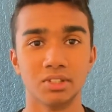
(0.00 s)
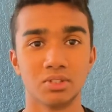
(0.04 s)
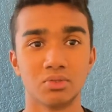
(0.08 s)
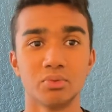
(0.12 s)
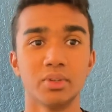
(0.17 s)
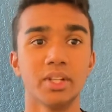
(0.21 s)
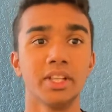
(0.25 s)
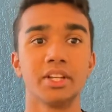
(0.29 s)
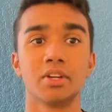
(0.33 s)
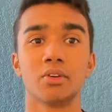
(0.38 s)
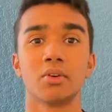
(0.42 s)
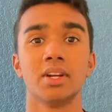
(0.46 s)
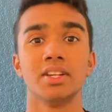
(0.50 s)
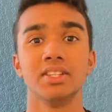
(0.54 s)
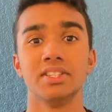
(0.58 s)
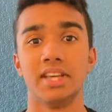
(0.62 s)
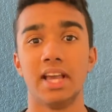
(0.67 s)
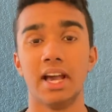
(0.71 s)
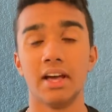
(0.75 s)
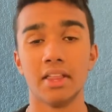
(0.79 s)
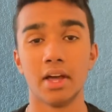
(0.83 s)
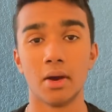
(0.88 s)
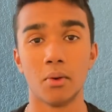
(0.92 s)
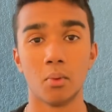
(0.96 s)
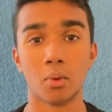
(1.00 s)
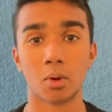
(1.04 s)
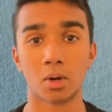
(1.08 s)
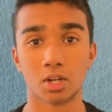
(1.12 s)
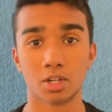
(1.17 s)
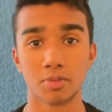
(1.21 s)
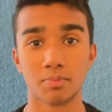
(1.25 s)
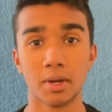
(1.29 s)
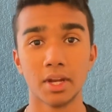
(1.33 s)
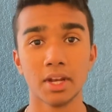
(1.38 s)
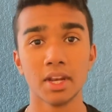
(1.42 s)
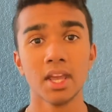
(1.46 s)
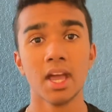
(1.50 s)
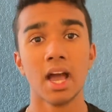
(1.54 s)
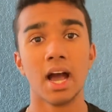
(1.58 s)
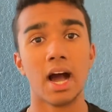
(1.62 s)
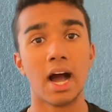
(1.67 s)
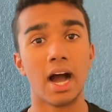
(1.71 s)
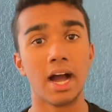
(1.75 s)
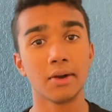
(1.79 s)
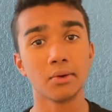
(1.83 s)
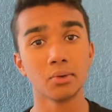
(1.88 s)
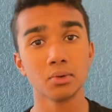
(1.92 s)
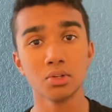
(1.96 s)
really crazy how that works, but
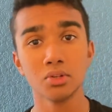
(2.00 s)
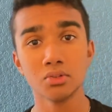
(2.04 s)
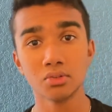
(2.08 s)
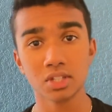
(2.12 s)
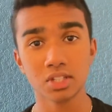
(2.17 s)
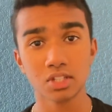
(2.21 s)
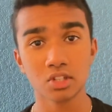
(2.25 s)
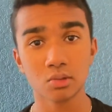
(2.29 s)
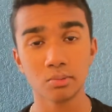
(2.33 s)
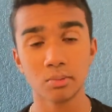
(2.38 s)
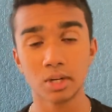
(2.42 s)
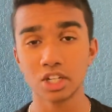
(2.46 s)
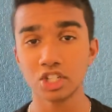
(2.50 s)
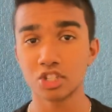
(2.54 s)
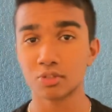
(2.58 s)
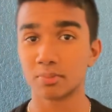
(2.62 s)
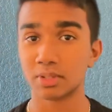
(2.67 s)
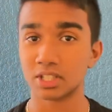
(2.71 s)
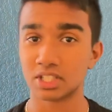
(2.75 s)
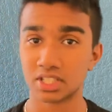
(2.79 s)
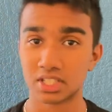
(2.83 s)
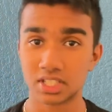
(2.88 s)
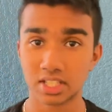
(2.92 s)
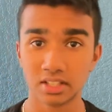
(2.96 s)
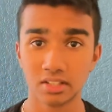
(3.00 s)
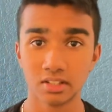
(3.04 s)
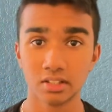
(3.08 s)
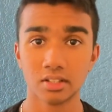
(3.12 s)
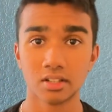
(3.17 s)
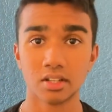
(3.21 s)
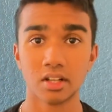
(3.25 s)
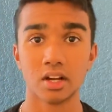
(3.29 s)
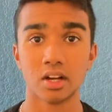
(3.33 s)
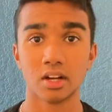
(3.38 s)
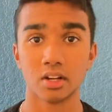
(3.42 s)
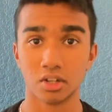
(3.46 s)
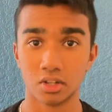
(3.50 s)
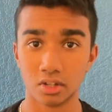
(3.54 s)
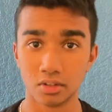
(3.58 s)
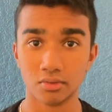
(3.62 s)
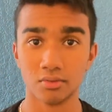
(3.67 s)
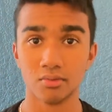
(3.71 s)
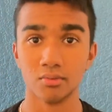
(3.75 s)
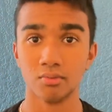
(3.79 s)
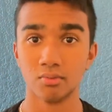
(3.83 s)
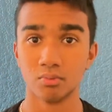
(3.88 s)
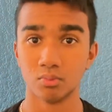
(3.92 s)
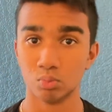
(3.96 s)
I don't use it too much, but still a
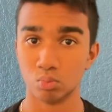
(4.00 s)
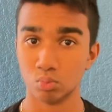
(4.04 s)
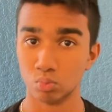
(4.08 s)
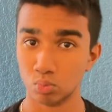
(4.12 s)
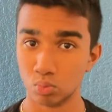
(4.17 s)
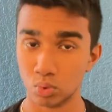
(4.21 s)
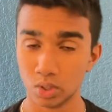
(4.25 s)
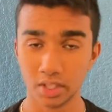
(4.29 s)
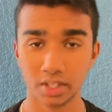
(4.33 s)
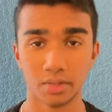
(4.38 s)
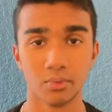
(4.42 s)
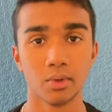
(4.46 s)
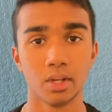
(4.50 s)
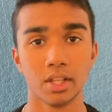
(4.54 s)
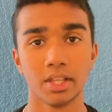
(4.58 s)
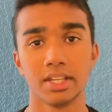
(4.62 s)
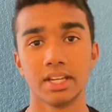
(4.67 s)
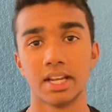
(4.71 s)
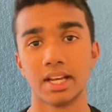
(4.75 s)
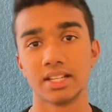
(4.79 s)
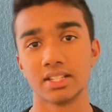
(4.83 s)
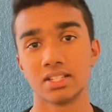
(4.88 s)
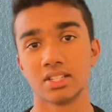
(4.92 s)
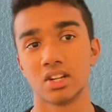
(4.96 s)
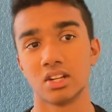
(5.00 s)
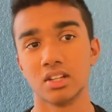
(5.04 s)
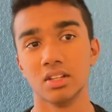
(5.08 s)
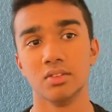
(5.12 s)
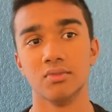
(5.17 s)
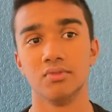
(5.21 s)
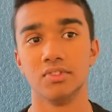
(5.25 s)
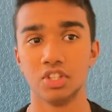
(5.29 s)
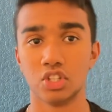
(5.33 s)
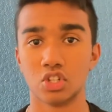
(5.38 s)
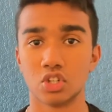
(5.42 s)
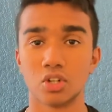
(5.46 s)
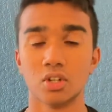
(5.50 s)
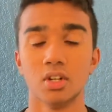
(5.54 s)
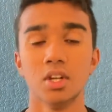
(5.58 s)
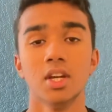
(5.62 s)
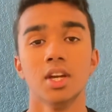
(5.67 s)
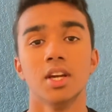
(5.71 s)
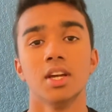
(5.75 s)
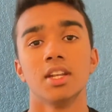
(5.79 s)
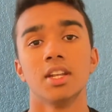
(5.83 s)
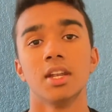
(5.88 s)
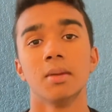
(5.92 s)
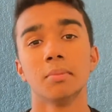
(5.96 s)
good, really nice, solid feature.
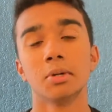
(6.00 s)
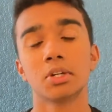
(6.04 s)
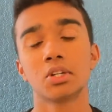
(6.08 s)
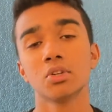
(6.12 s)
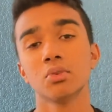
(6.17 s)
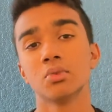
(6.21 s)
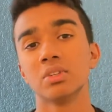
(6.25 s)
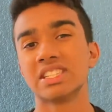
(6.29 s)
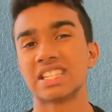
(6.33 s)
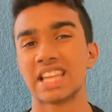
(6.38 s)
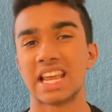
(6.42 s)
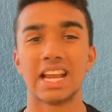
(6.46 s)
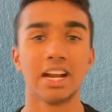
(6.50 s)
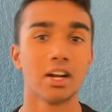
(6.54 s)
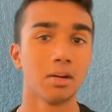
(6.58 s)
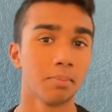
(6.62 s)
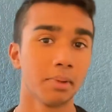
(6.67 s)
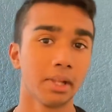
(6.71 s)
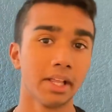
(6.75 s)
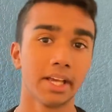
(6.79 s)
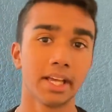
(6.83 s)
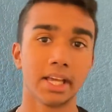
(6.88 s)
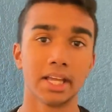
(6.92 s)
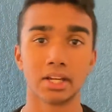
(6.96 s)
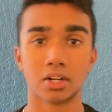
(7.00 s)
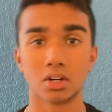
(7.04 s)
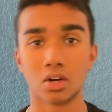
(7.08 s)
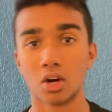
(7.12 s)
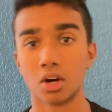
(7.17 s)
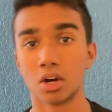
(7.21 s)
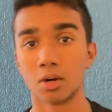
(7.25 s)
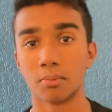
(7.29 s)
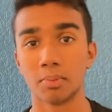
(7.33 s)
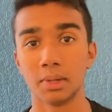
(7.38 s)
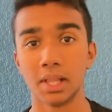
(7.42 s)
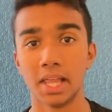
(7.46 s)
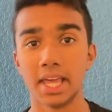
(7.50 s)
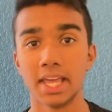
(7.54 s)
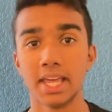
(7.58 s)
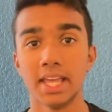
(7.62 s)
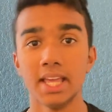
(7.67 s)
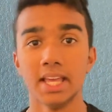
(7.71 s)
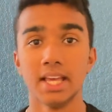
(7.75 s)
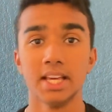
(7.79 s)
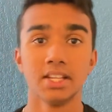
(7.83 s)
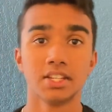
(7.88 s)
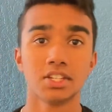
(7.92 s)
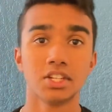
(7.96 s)
Number 2 is Airplay and CarPlay.
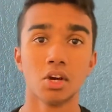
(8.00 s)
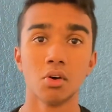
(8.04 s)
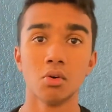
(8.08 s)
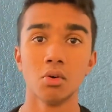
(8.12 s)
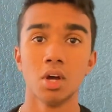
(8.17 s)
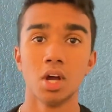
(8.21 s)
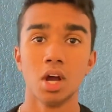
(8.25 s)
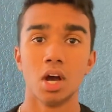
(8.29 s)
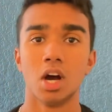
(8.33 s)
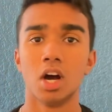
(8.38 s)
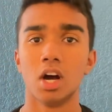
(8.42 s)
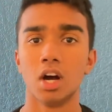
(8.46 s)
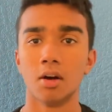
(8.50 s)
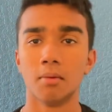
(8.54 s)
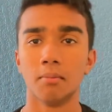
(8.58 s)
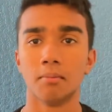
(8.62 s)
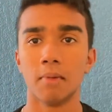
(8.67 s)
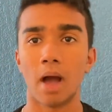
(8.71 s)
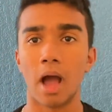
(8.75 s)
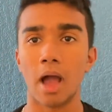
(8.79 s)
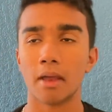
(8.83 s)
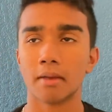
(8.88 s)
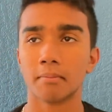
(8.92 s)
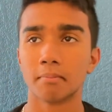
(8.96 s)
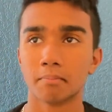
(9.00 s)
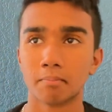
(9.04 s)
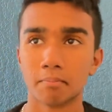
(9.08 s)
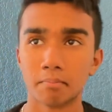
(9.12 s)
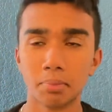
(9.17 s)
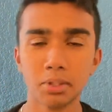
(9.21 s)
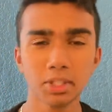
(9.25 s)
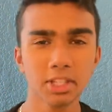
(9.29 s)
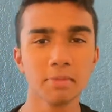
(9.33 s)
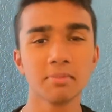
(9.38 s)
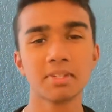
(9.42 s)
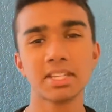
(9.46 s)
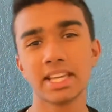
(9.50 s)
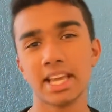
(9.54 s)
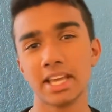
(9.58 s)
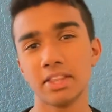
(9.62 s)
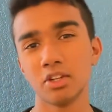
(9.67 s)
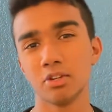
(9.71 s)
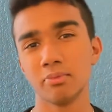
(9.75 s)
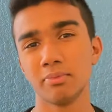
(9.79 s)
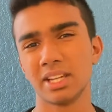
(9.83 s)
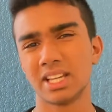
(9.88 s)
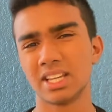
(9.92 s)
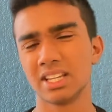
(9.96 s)
So I put them
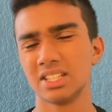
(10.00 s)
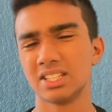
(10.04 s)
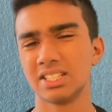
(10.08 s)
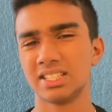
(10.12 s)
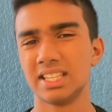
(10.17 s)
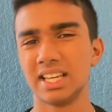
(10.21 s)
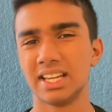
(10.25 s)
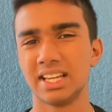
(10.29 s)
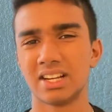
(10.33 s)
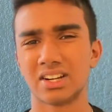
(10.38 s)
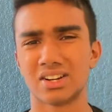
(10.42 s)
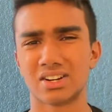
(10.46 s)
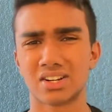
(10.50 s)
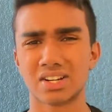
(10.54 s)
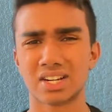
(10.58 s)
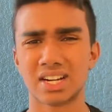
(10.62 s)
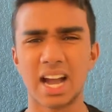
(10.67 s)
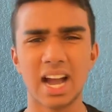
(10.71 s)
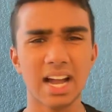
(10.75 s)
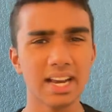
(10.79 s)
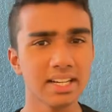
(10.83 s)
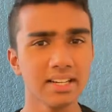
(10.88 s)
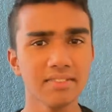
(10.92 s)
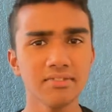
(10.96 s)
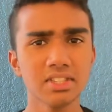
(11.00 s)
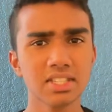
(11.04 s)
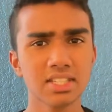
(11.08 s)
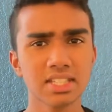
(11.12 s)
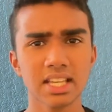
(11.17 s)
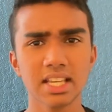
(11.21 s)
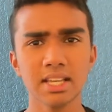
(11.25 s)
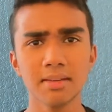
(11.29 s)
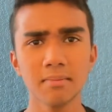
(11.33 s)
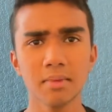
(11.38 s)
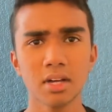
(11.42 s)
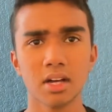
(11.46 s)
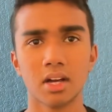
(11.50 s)
together because they are kind of the same,